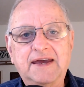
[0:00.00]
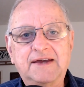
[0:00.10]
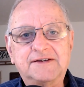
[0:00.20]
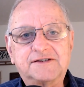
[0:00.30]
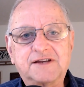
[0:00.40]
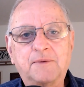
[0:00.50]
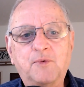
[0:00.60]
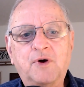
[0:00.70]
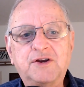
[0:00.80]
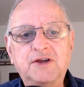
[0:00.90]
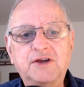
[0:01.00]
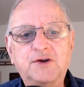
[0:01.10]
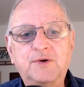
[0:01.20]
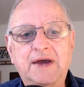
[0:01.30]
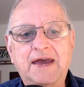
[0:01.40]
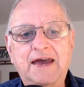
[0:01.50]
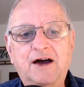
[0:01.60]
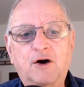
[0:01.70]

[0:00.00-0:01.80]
as someone who ha-